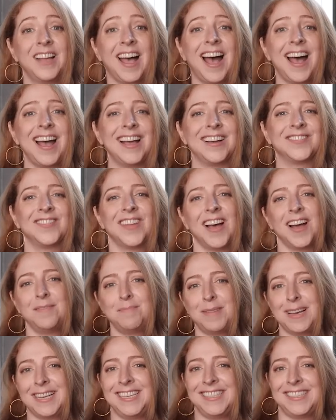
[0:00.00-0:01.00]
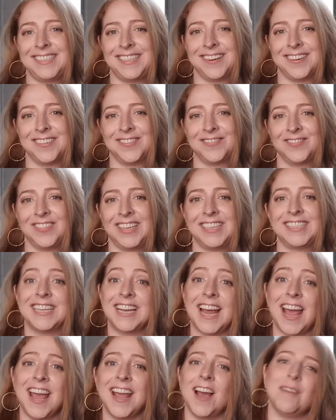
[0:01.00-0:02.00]
Hi, I'm Becky Stern, and
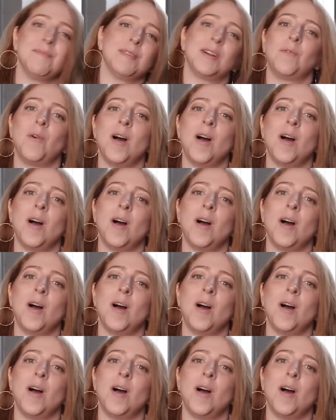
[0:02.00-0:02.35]
today I'm going to